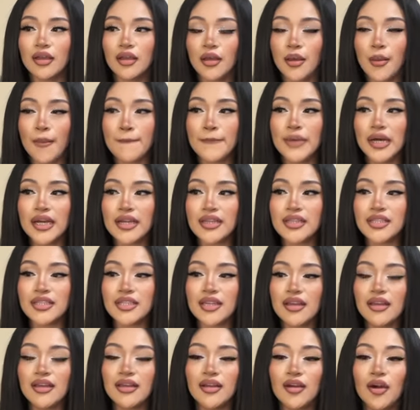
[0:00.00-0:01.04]
But
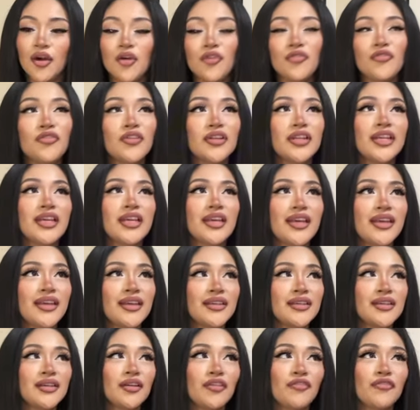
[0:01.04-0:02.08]
hopefully
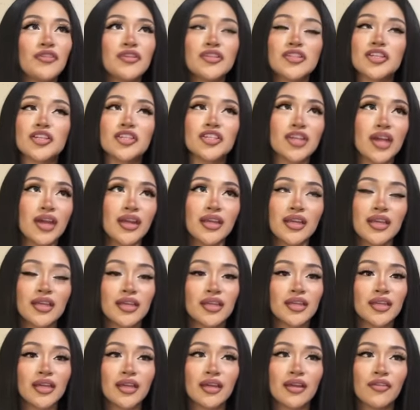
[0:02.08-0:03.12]
future
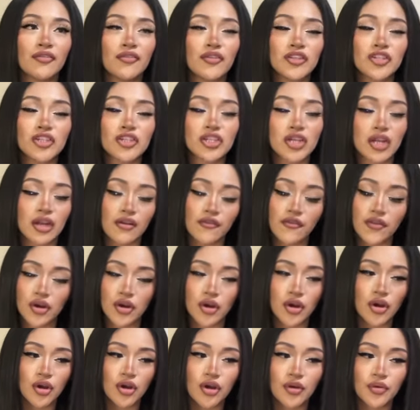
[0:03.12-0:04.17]
Jenny, future
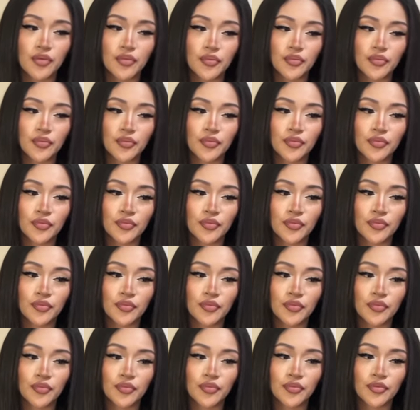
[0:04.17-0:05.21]
Jennifer,
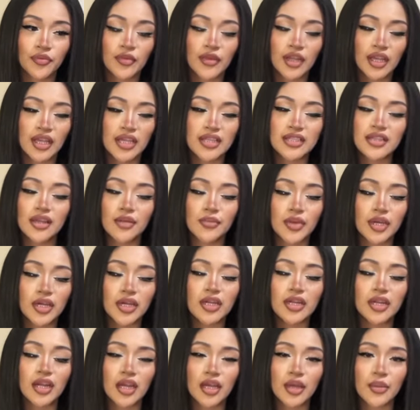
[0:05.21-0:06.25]
it's gonna be a
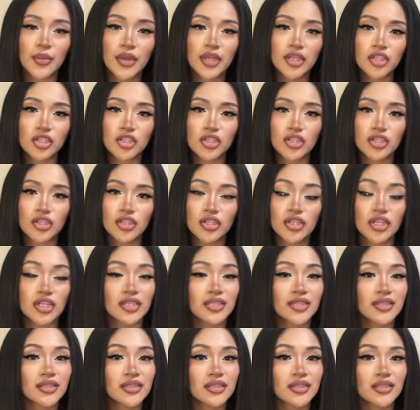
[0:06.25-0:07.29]
good night, bitch.
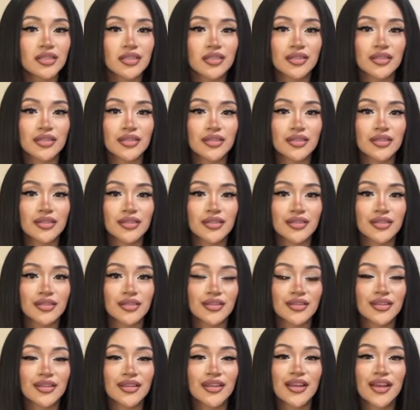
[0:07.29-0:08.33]
Just
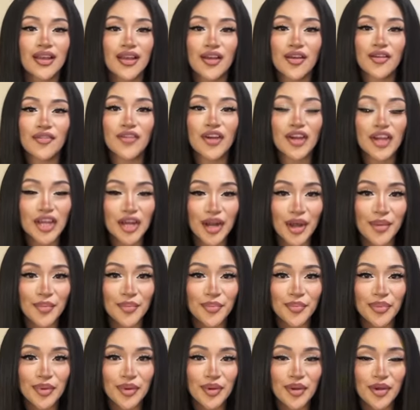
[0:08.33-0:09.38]
fuck it up.
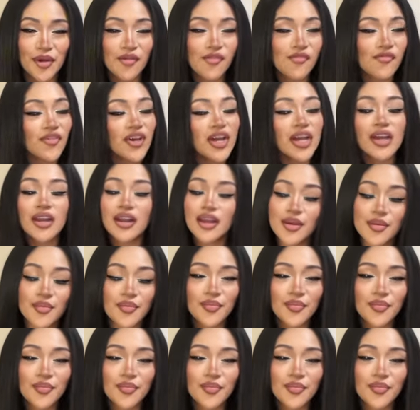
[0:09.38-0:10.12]
Fuck it up.